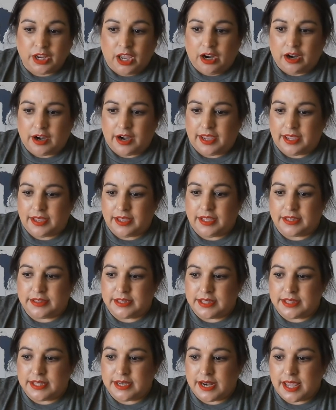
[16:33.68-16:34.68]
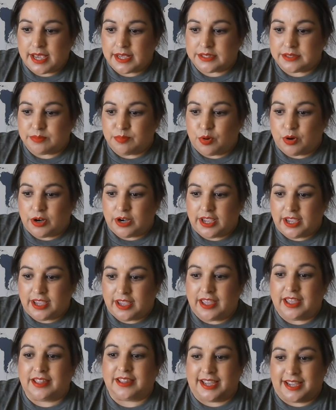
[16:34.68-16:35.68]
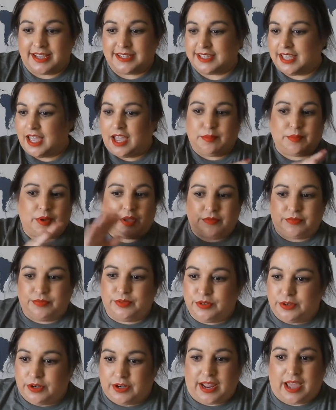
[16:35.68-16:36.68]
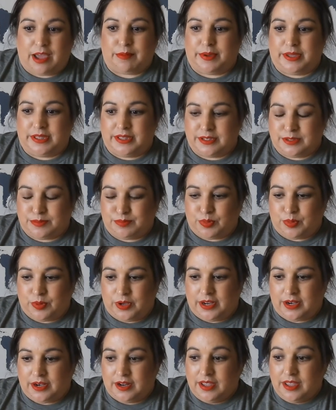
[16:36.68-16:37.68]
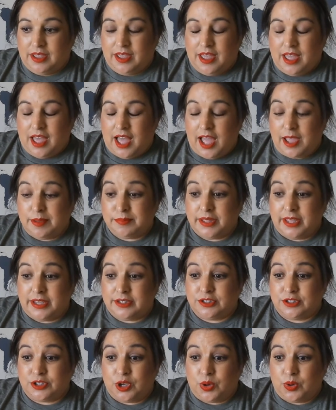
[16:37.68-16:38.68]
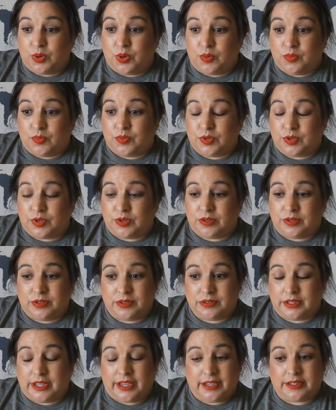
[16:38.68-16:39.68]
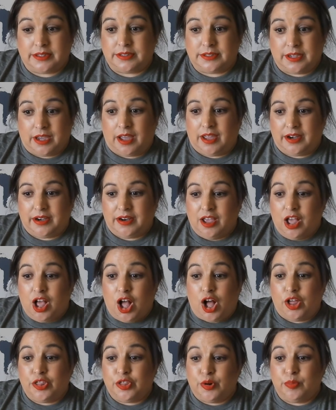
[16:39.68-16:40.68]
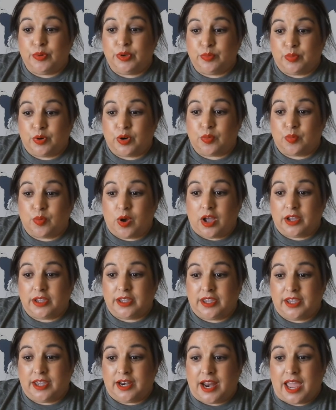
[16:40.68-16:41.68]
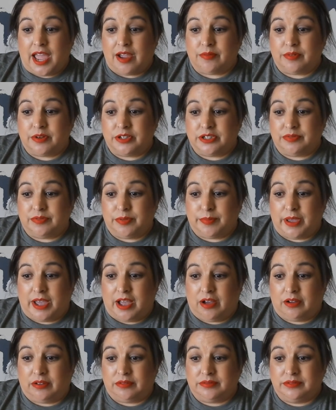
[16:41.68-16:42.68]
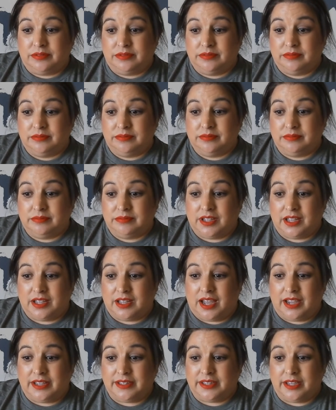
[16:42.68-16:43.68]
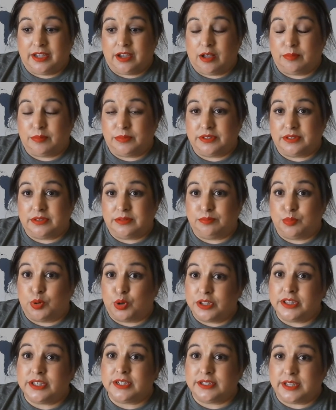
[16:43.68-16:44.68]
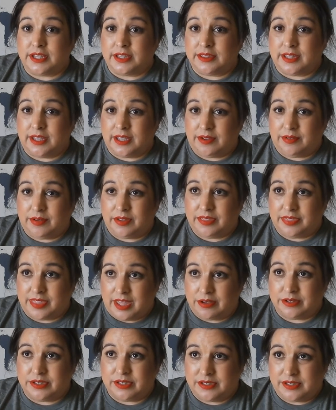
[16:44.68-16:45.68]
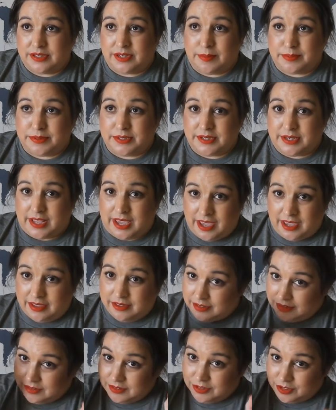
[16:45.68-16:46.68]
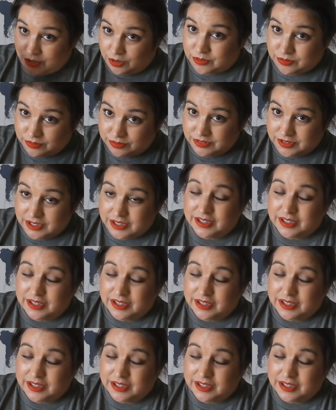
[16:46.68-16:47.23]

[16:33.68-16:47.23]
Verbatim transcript: all right, and then the next morning, like I said, I'm all fooded out by this point. I'm like so over, like done. Although we were walking an average of about, I think almost more than 10,000 steps a day. So